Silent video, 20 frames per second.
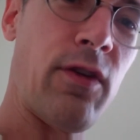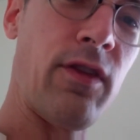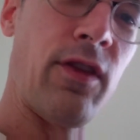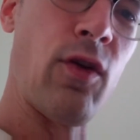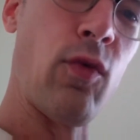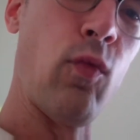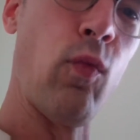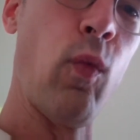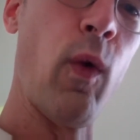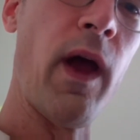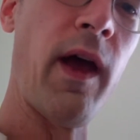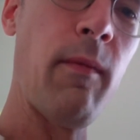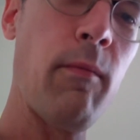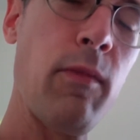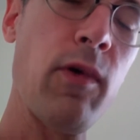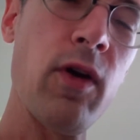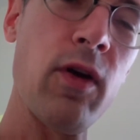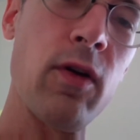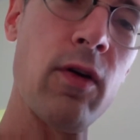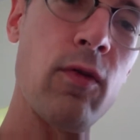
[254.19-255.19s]
and the
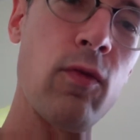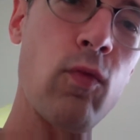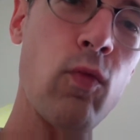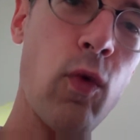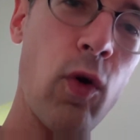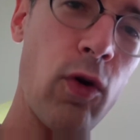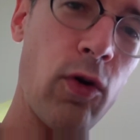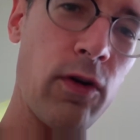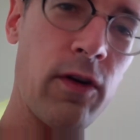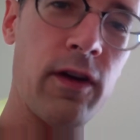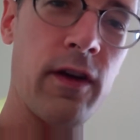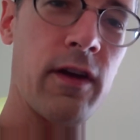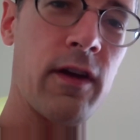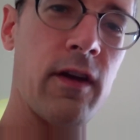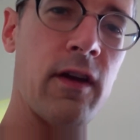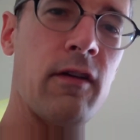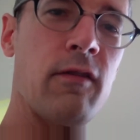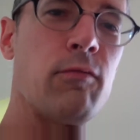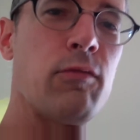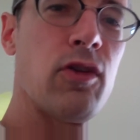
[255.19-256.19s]
web work
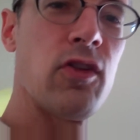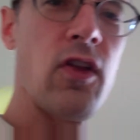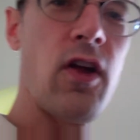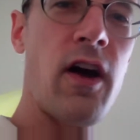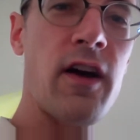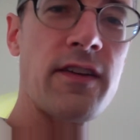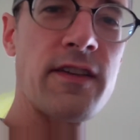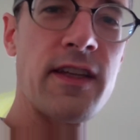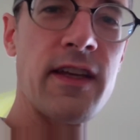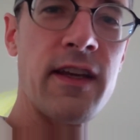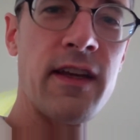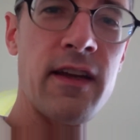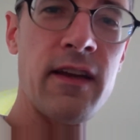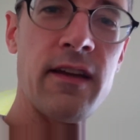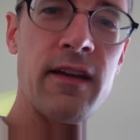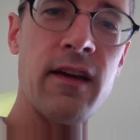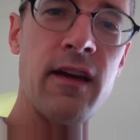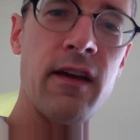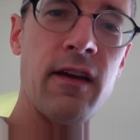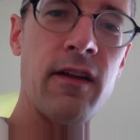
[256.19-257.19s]
plotting
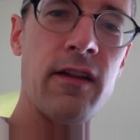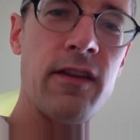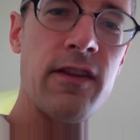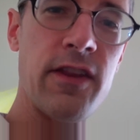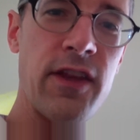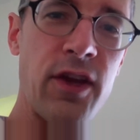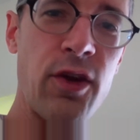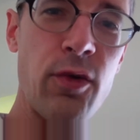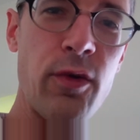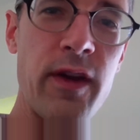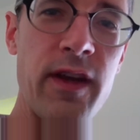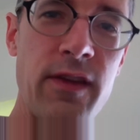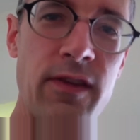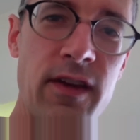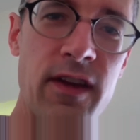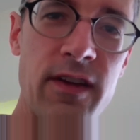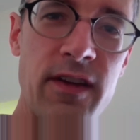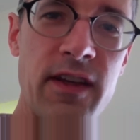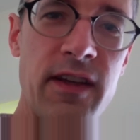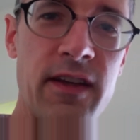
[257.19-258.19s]
theory
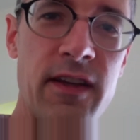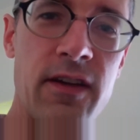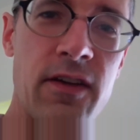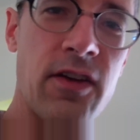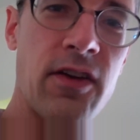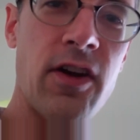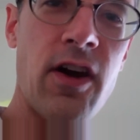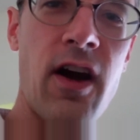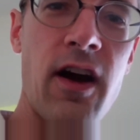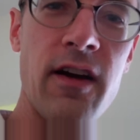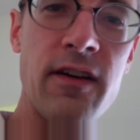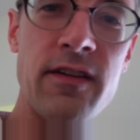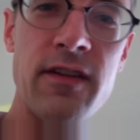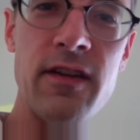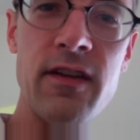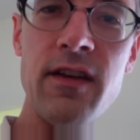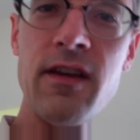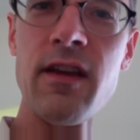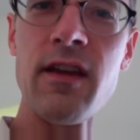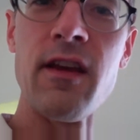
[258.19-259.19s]
that he
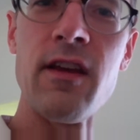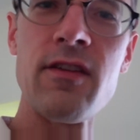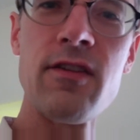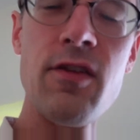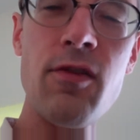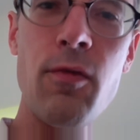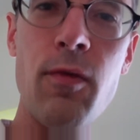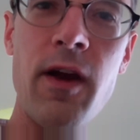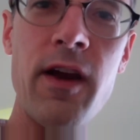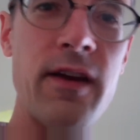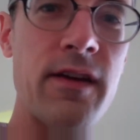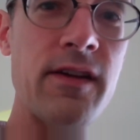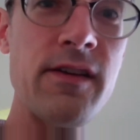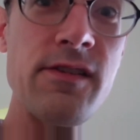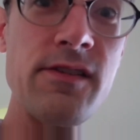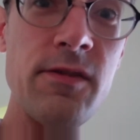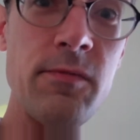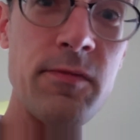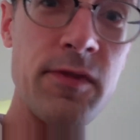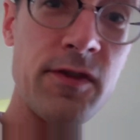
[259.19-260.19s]
concocted to write
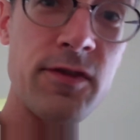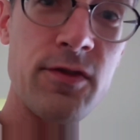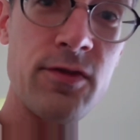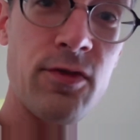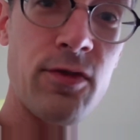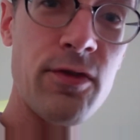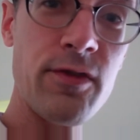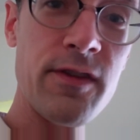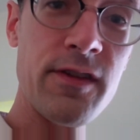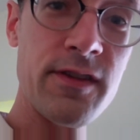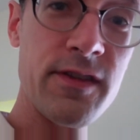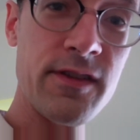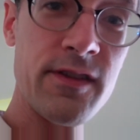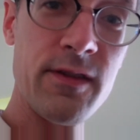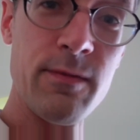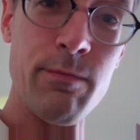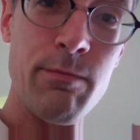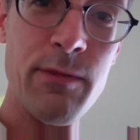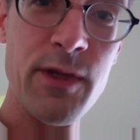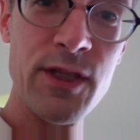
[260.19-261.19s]
his
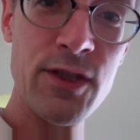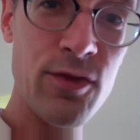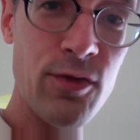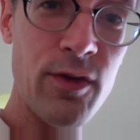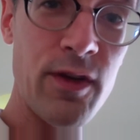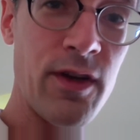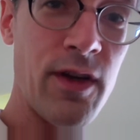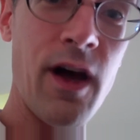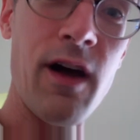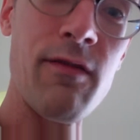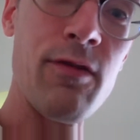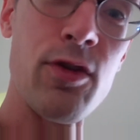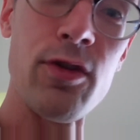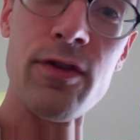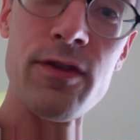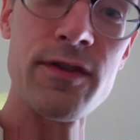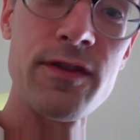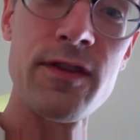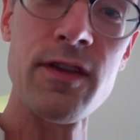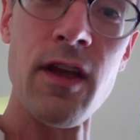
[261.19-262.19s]
absurdist mystery novels.